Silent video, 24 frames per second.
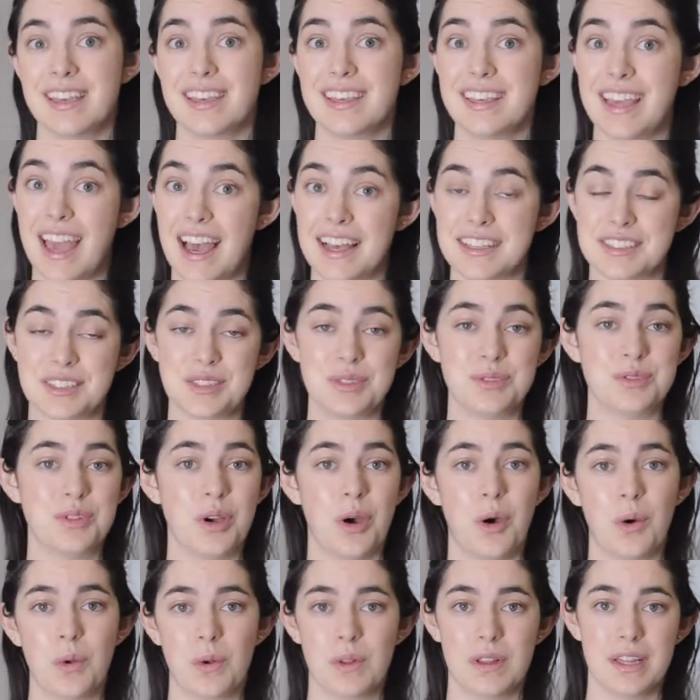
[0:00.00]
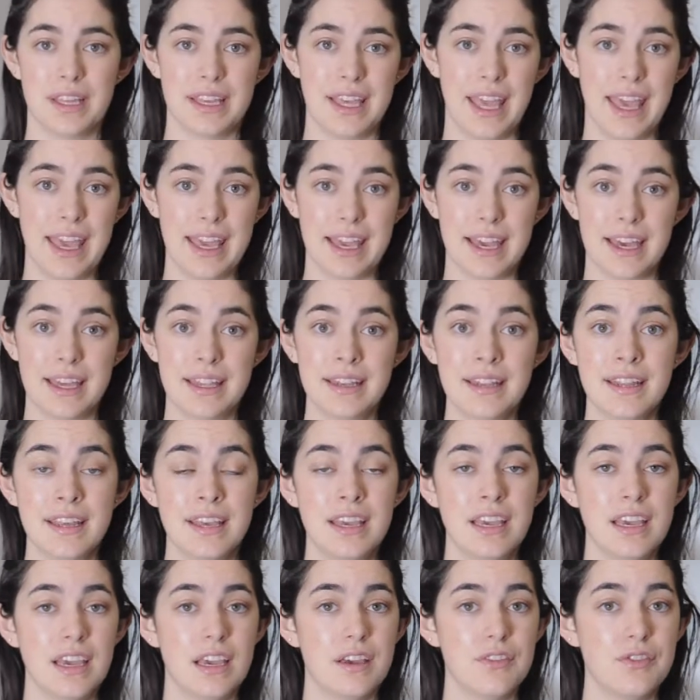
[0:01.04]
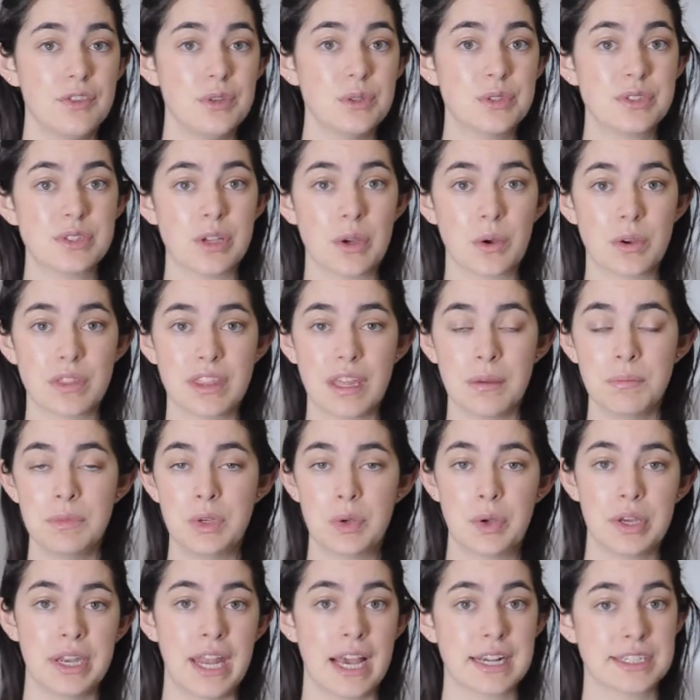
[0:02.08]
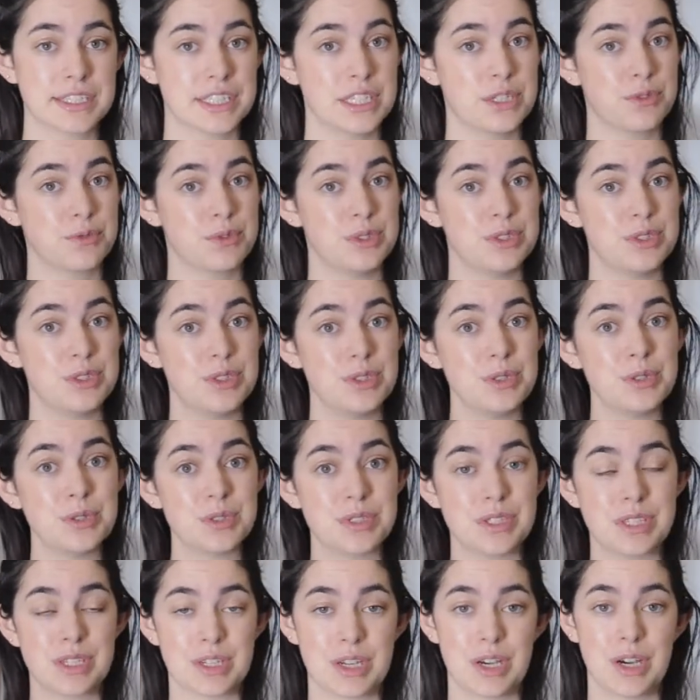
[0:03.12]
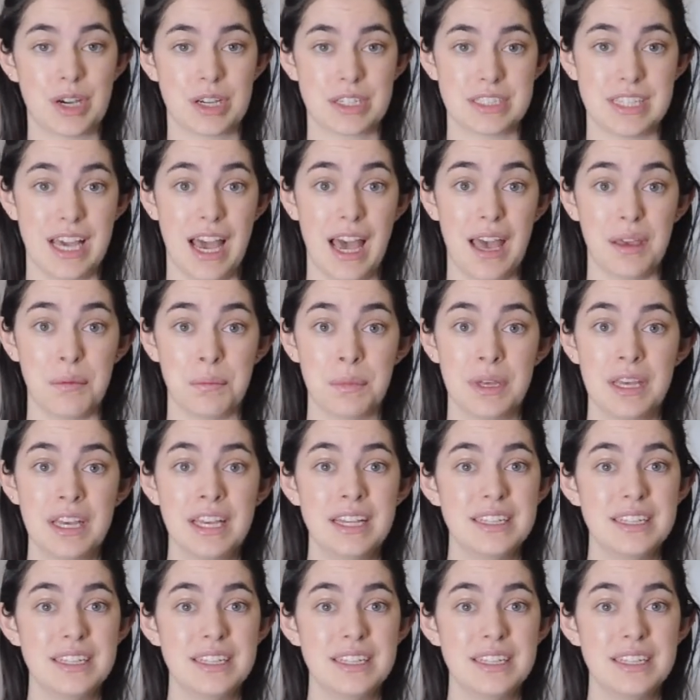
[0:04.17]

Yes, you totally can. If you soak them, you can actually reduce the cook time